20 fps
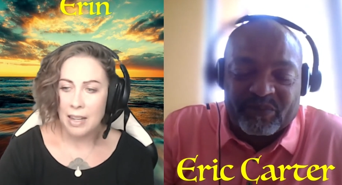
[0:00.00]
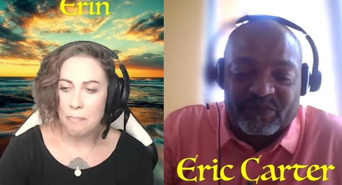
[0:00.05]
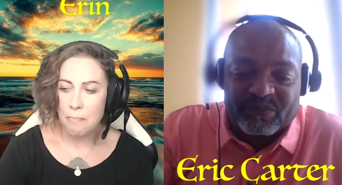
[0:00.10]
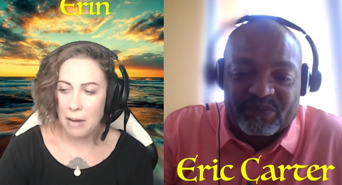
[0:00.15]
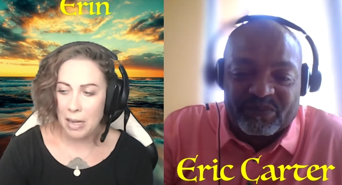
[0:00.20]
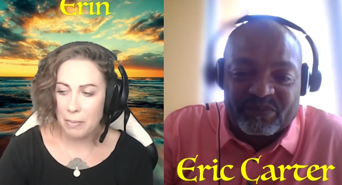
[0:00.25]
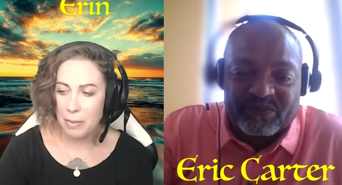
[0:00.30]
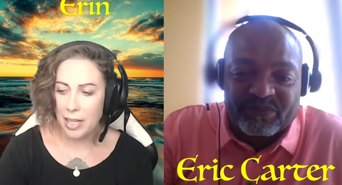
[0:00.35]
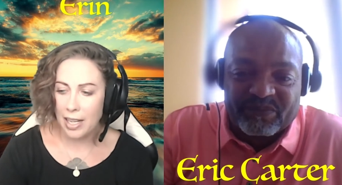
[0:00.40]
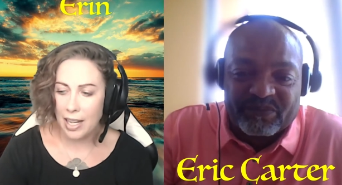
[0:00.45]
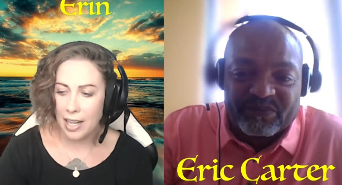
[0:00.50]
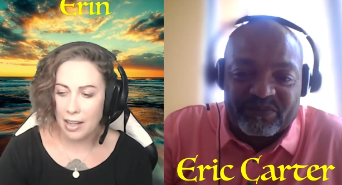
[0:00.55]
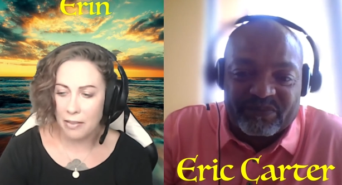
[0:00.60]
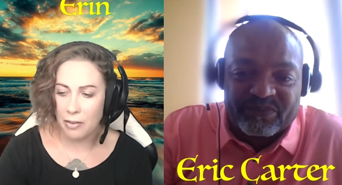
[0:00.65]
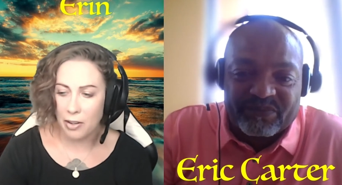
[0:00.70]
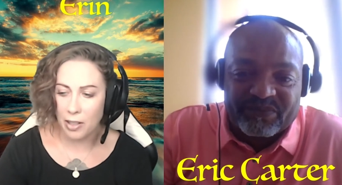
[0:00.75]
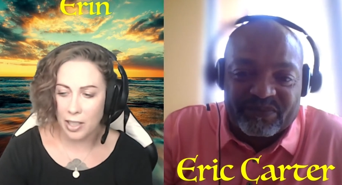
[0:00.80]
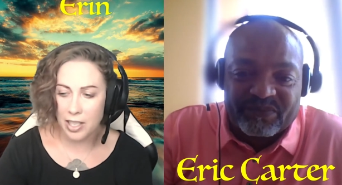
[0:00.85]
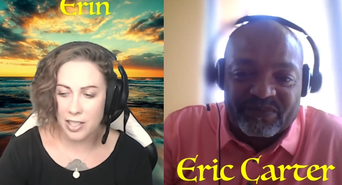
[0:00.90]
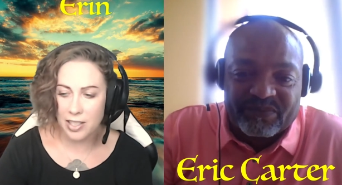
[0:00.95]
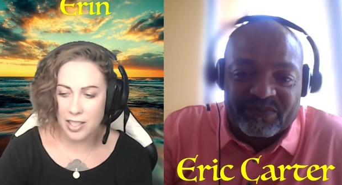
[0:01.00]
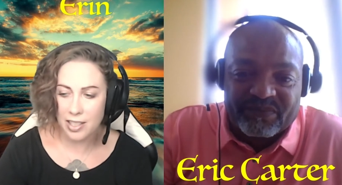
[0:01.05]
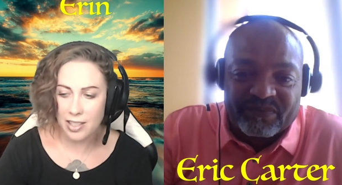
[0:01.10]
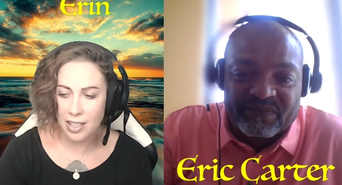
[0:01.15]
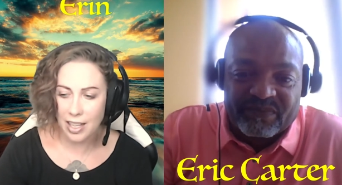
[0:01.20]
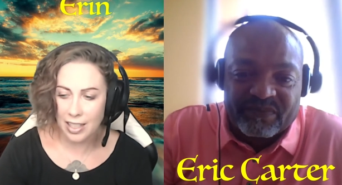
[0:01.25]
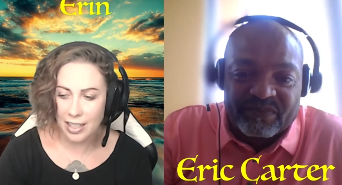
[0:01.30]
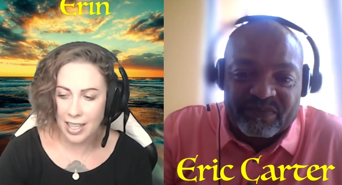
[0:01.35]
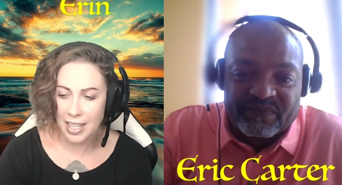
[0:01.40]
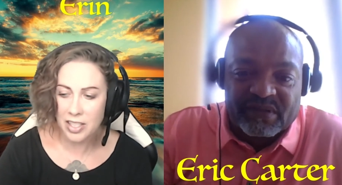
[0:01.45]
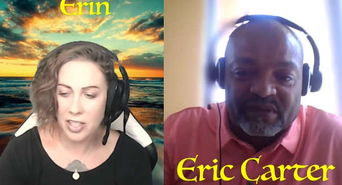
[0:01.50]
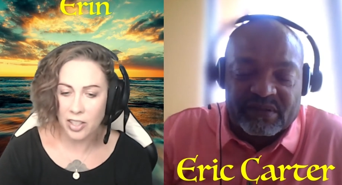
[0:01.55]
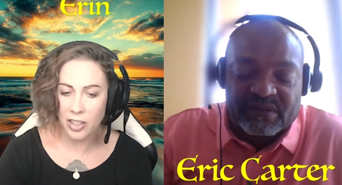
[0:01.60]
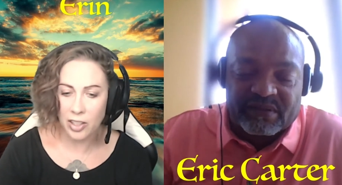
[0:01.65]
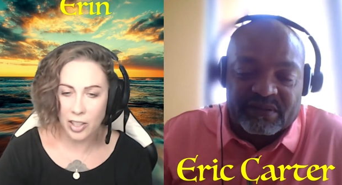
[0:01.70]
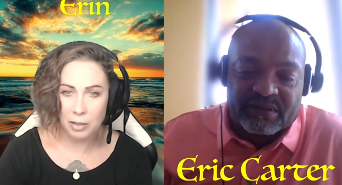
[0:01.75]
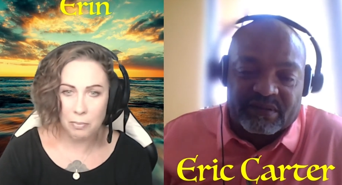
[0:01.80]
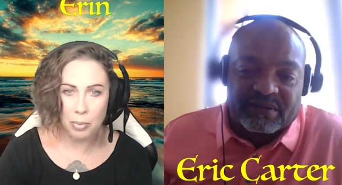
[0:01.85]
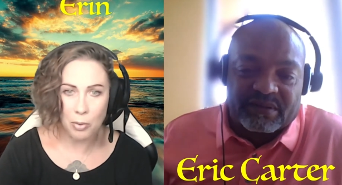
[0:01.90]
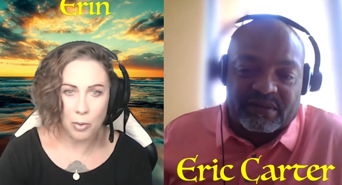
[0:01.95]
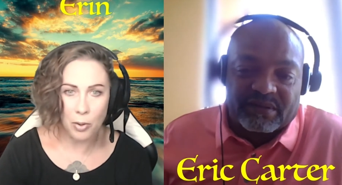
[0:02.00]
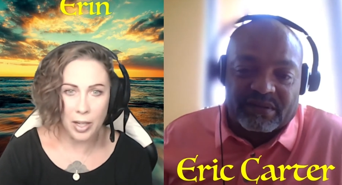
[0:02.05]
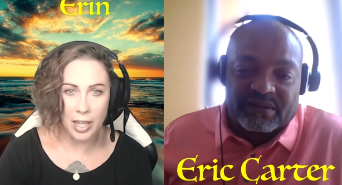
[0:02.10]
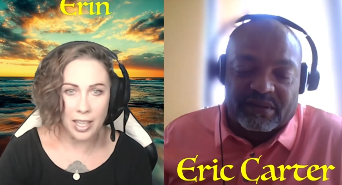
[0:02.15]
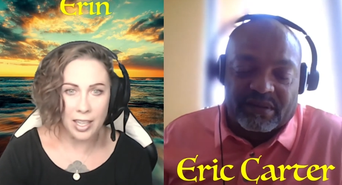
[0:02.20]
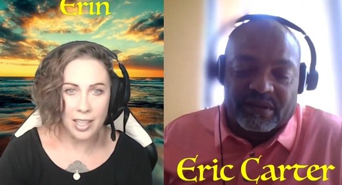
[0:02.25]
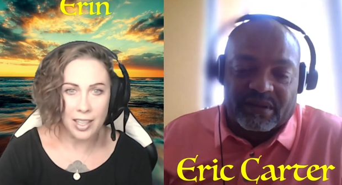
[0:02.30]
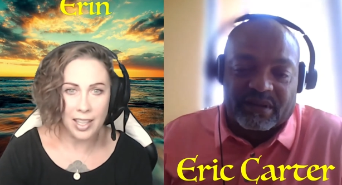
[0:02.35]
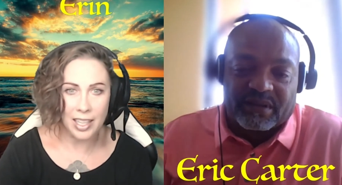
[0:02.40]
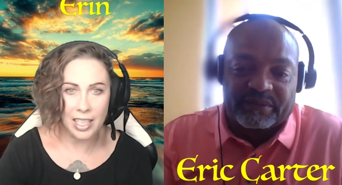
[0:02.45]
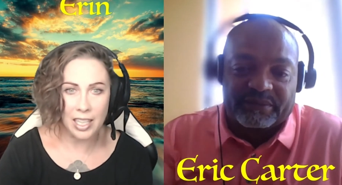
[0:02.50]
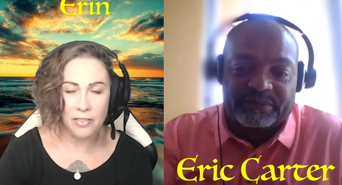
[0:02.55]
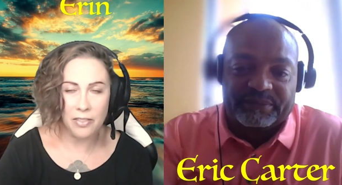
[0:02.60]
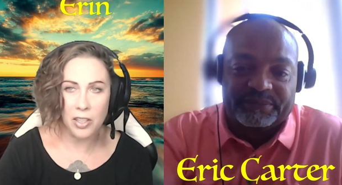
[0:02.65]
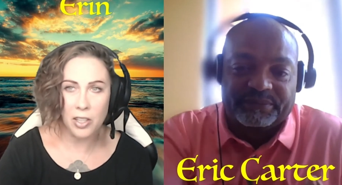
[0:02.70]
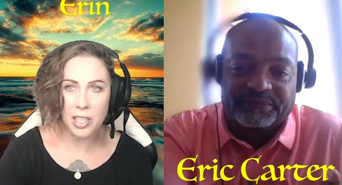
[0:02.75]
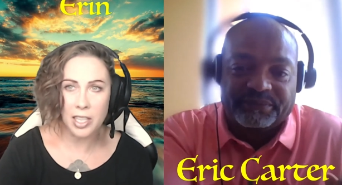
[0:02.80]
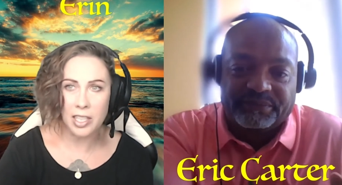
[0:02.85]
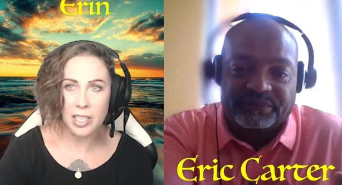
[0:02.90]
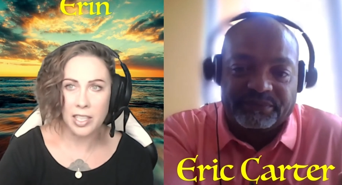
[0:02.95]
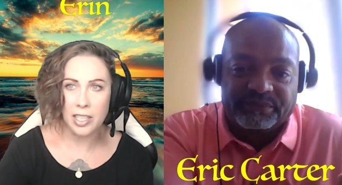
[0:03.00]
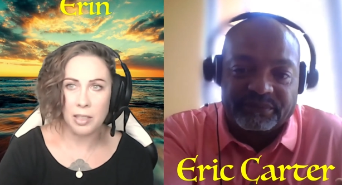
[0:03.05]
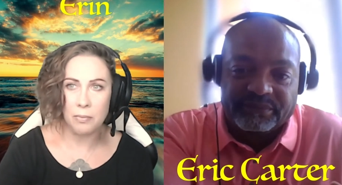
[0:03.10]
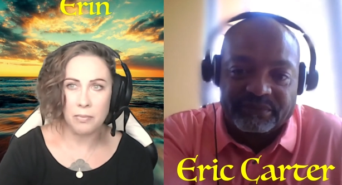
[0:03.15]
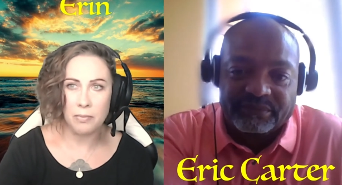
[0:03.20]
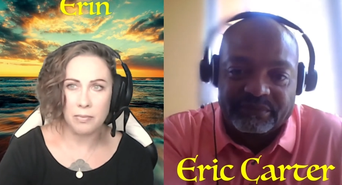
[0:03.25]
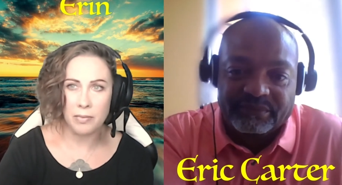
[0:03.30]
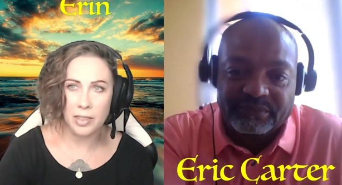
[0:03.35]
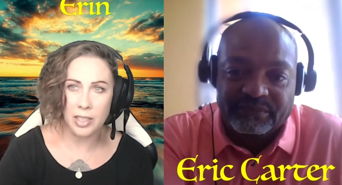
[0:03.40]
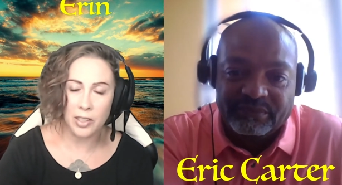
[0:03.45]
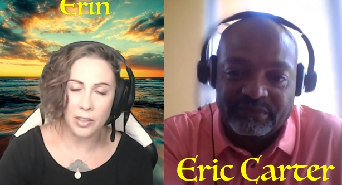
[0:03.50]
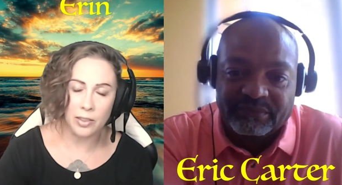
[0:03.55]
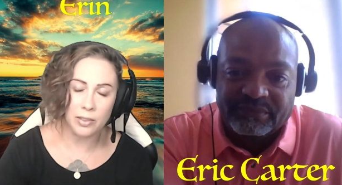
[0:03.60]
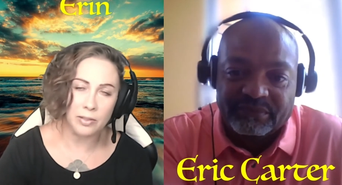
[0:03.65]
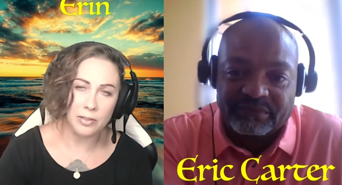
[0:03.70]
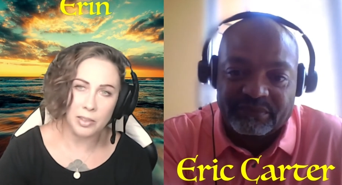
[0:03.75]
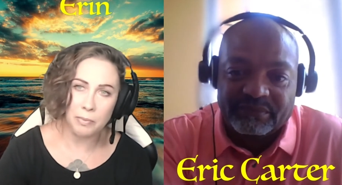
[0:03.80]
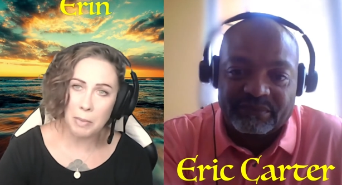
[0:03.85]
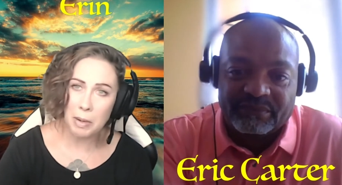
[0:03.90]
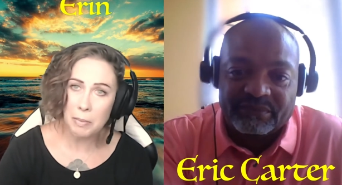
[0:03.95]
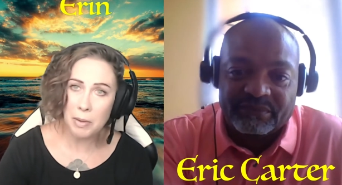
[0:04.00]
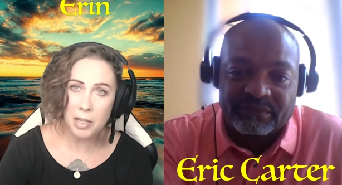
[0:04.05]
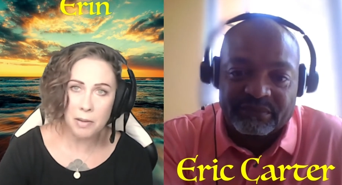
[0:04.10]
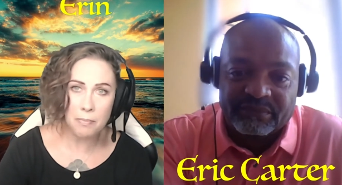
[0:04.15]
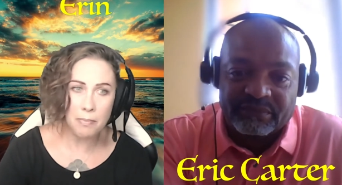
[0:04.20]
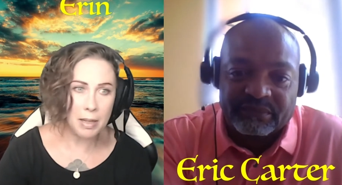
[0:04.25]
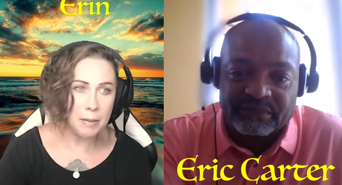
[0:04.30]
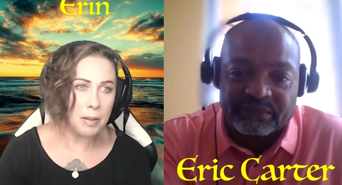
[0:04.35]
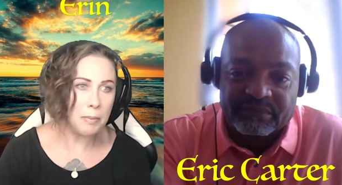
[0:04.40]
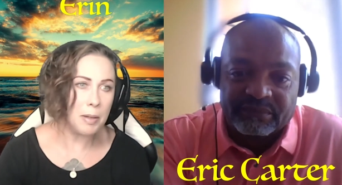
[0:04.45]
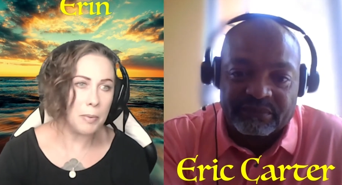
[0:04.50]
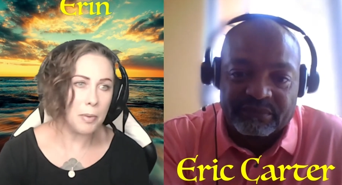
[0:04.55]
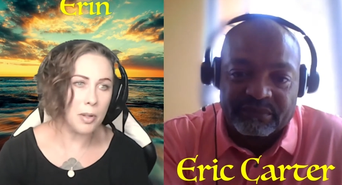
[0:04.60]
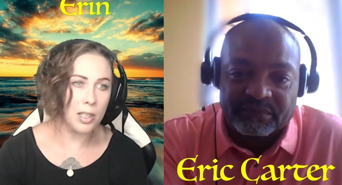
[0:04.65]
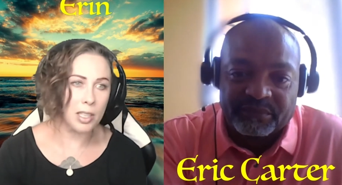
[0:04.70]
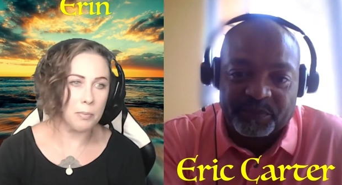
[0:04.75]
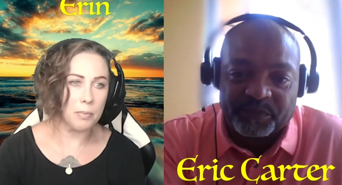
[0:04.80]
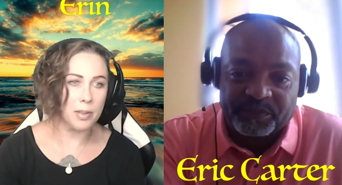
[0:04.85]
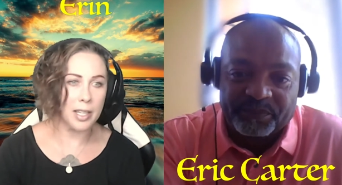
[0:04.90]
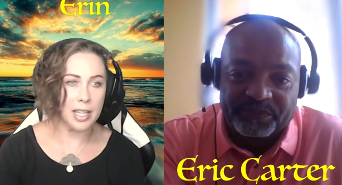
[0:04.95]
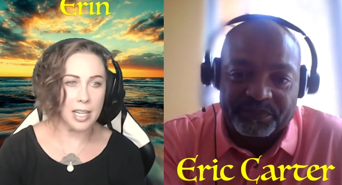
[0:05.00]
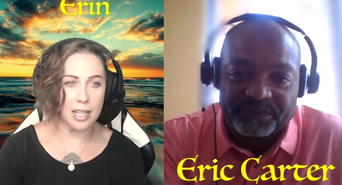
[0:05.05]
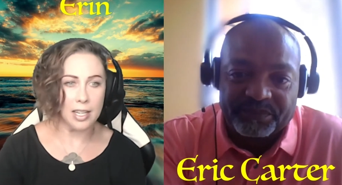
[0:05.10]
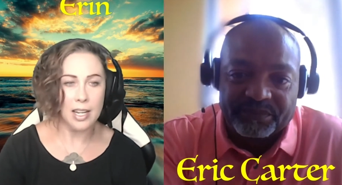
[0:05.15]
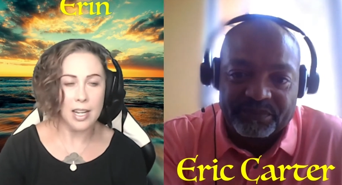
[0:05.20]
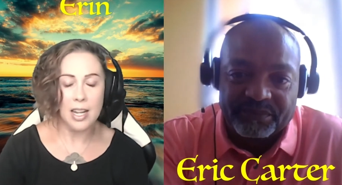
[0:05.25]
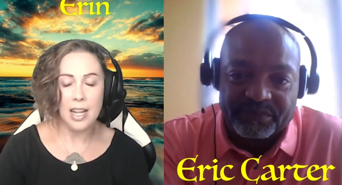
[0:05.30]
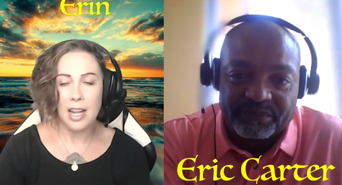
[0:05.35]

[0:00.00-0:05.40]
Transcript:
Speaker 1: maybe ever because it's like that's a good point like if you're gonna come you know maybe maybe people are complaining